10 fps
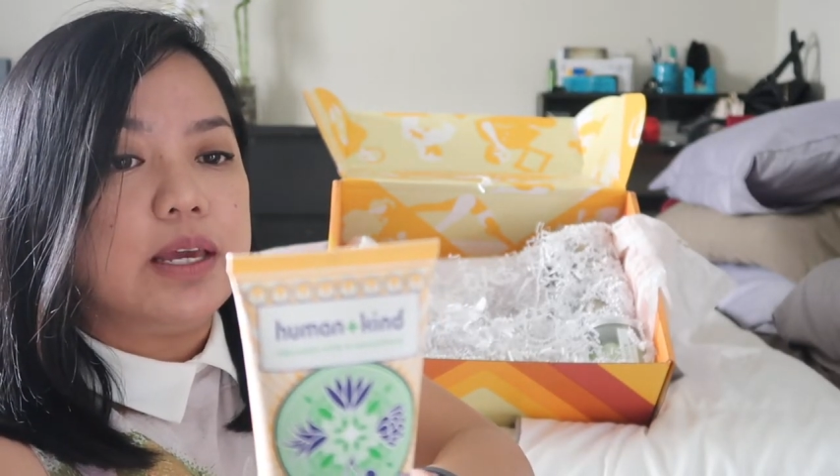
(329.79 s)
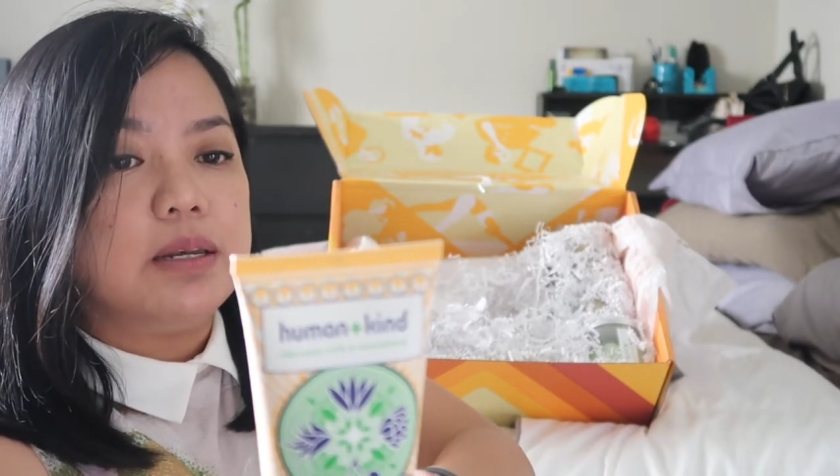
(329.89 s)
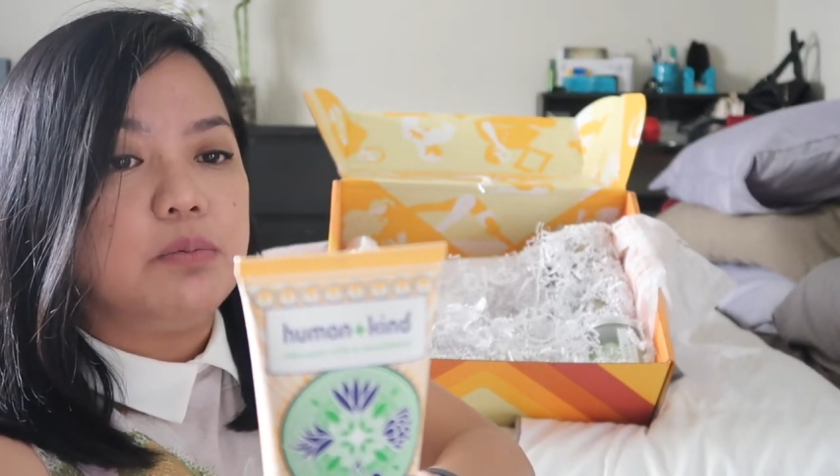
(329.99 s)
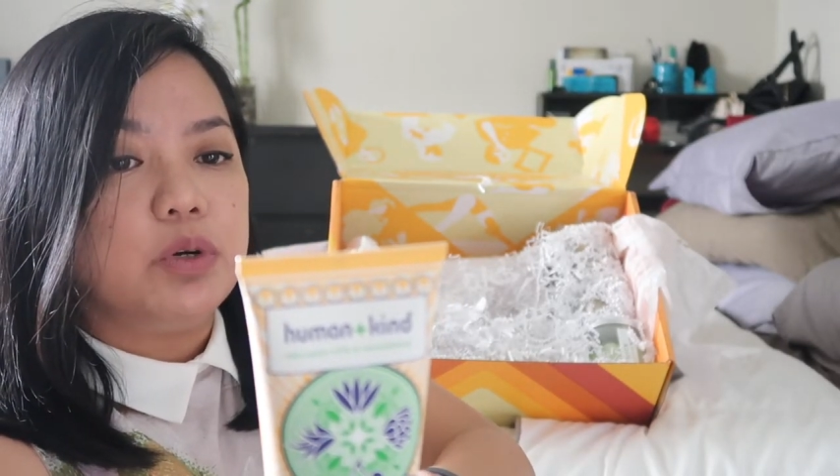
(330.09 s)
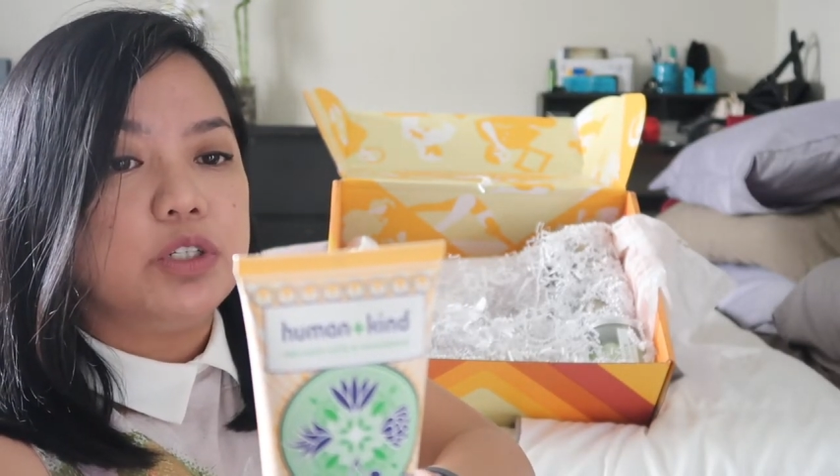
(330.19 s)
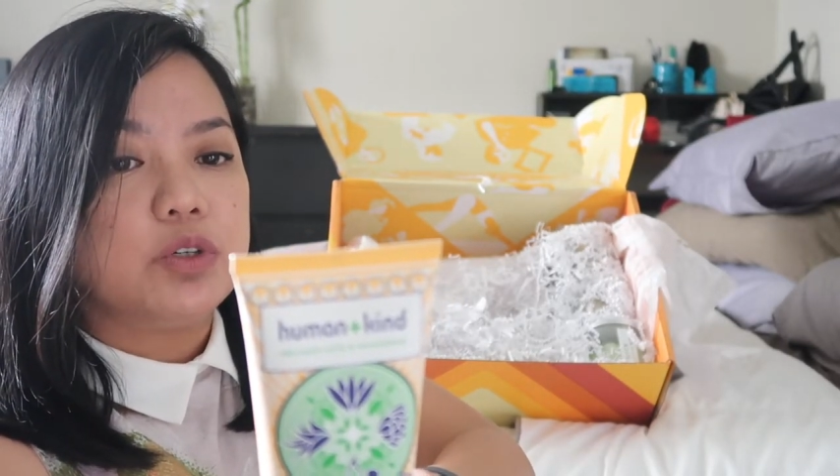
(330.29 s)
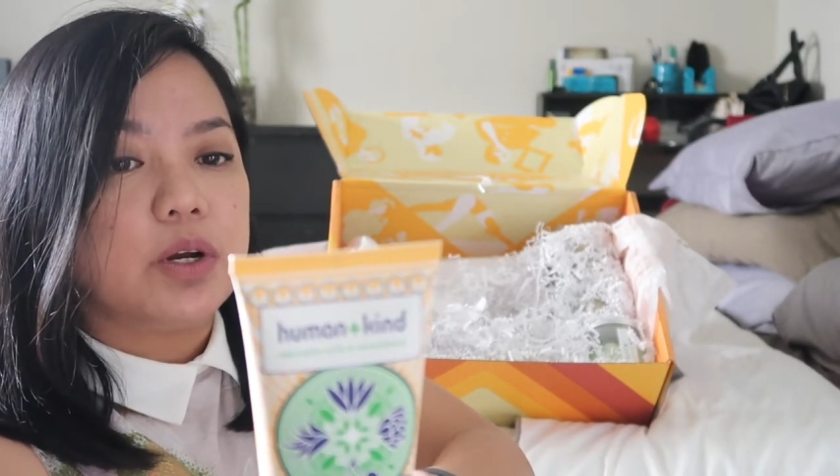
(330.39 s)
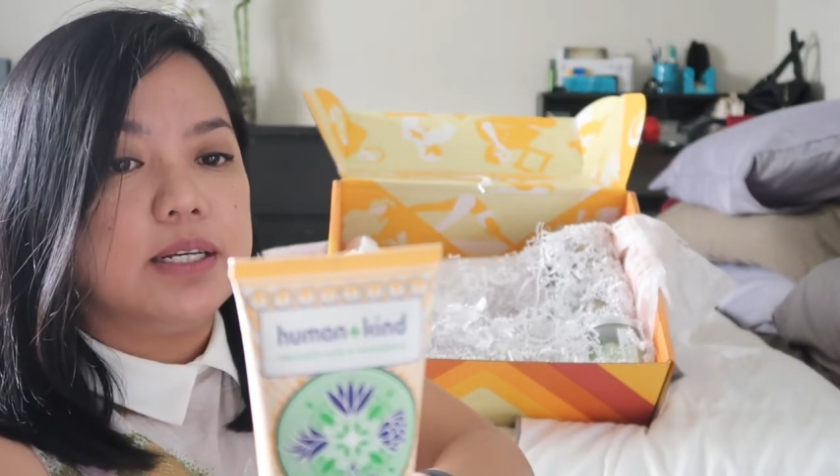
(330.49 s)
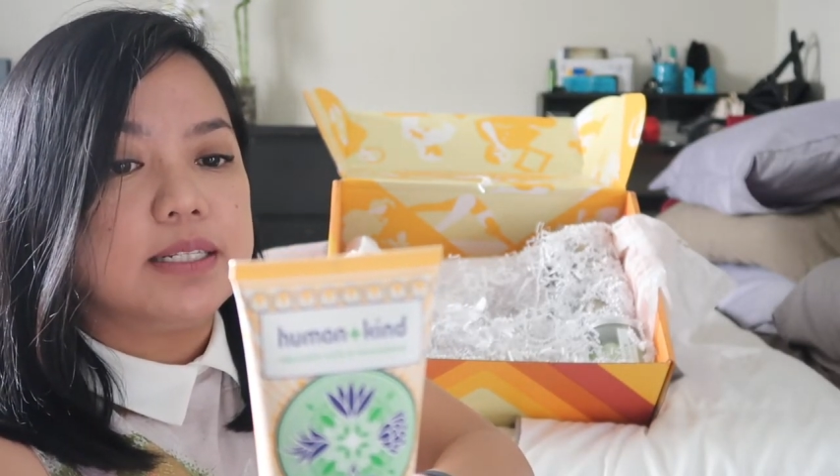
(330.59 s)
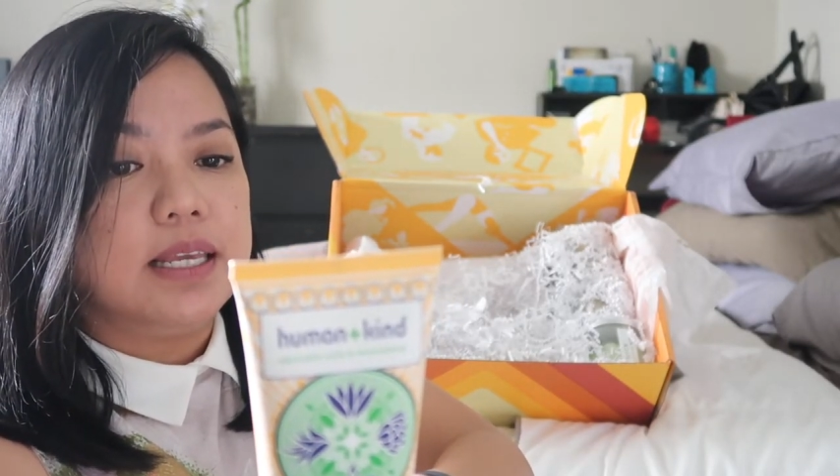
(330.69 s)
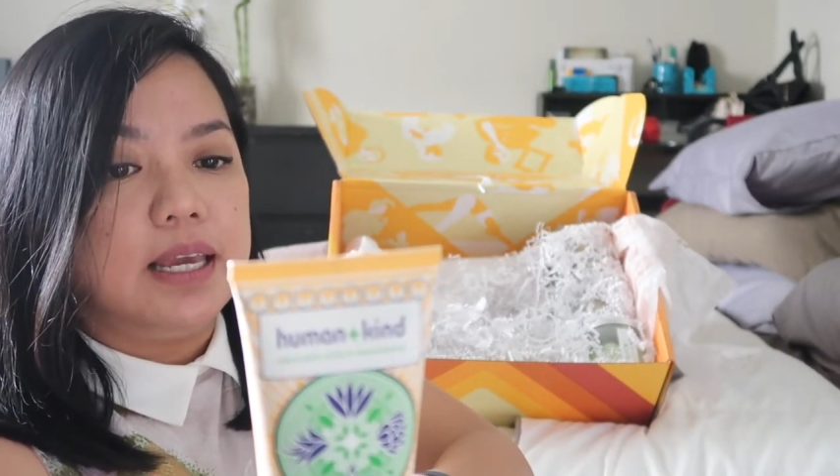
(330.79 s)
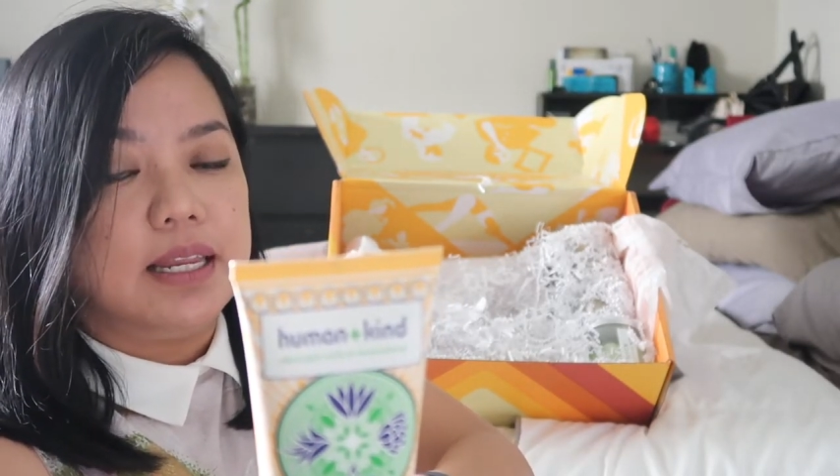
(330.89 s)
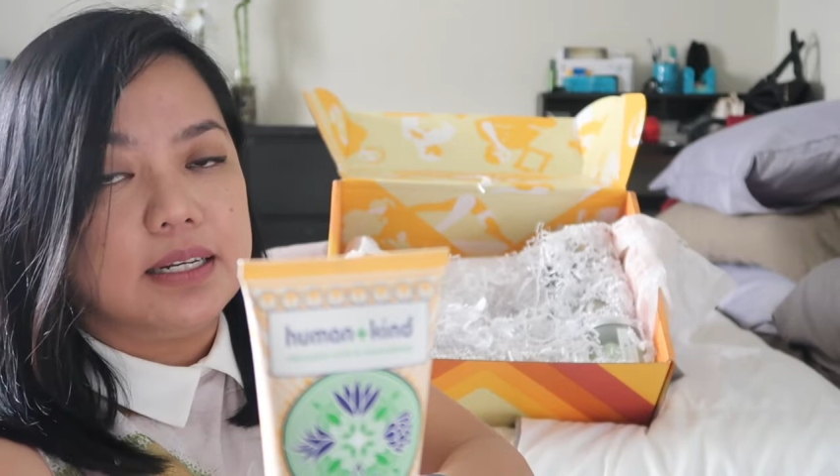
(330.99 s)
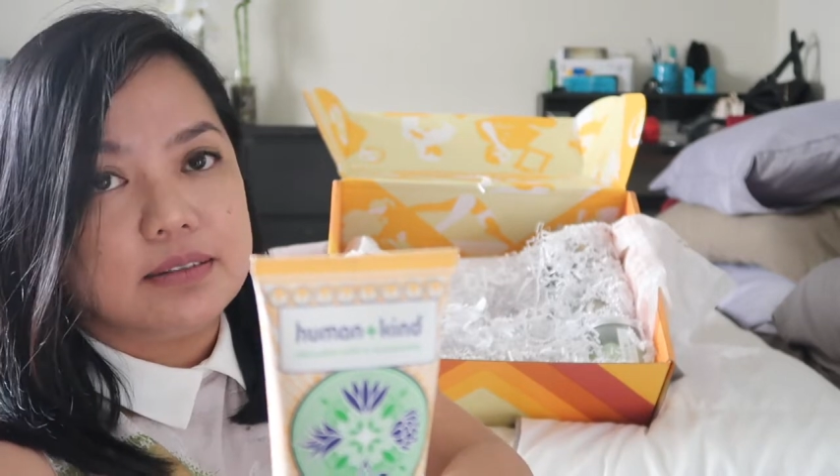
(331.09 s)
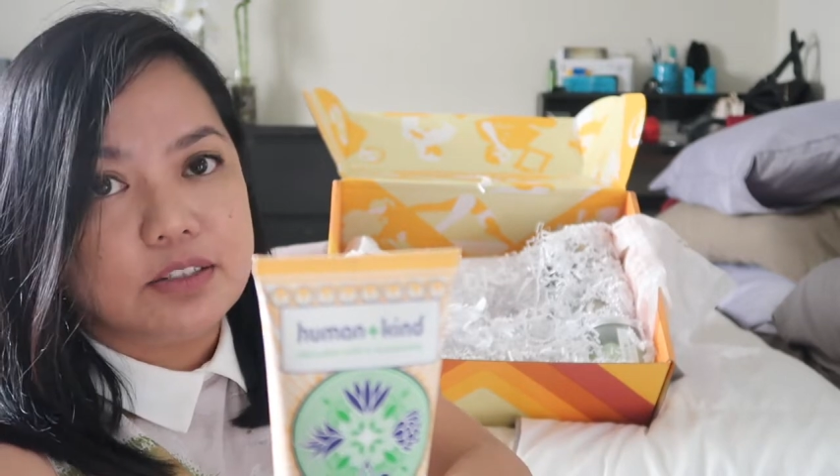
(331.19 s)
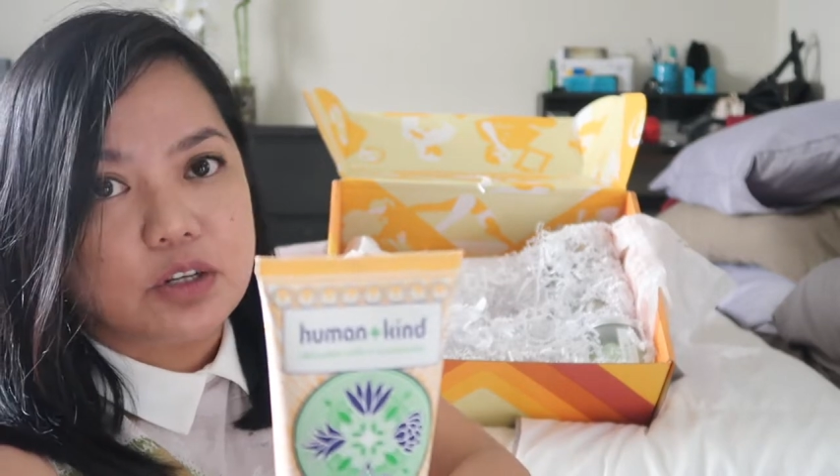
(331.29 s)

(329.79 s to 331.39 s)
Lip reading: and moisturize skin.